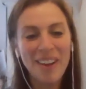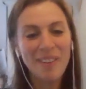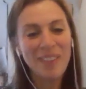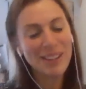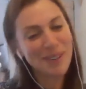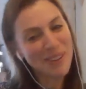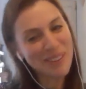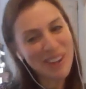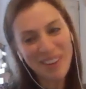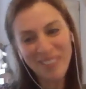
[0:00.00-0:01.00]
as we all
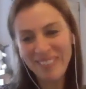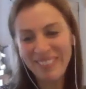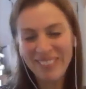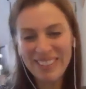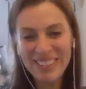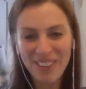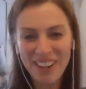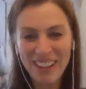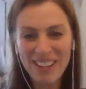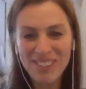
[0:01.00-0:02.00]
know, when
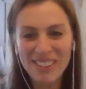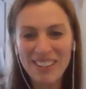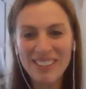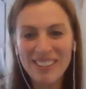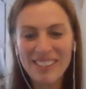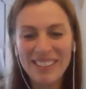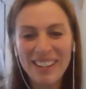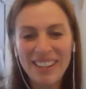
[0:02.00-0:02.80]
self-regulation is